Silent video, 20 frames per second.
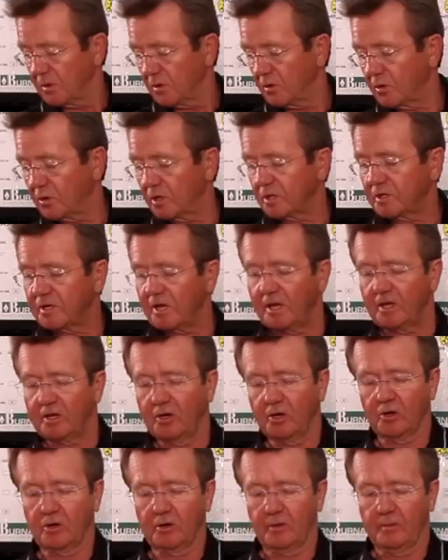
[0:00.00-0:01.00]
You're going to take
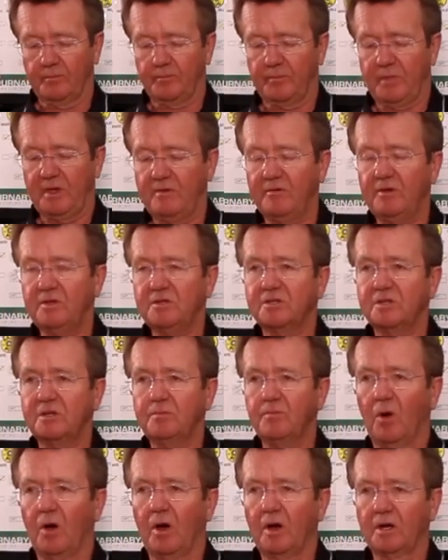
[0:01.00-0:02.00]
your PVC
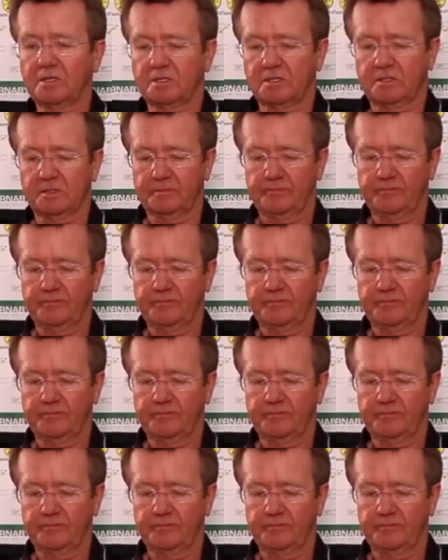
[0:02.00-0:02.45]
box,